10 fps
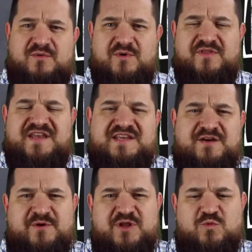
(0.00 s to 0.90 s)
Well, that
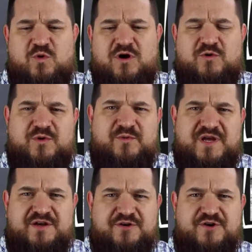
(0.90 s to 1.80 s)
didn't really work when
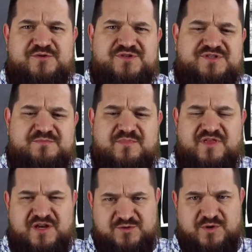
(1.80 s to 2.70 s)
we introduced some
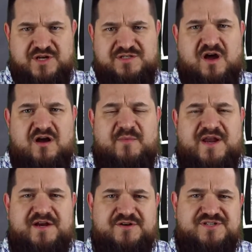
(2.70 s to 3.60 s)
things we're going to talk
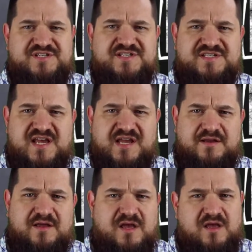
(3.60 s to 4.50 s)
about here in just a second.